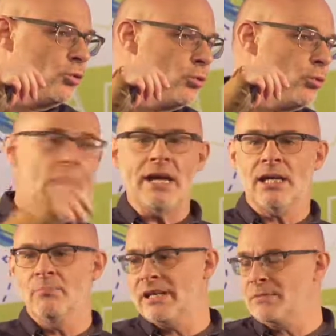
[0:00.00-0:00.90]
Why
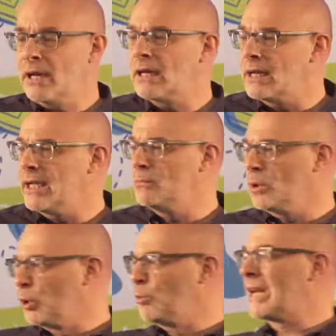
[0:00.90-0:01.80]
I base my claim
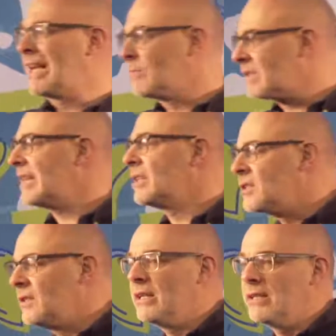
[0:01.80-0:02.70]
on what I am saying
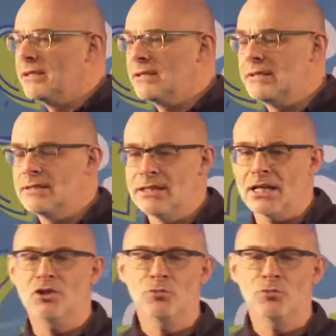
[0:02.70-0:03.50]
today is not so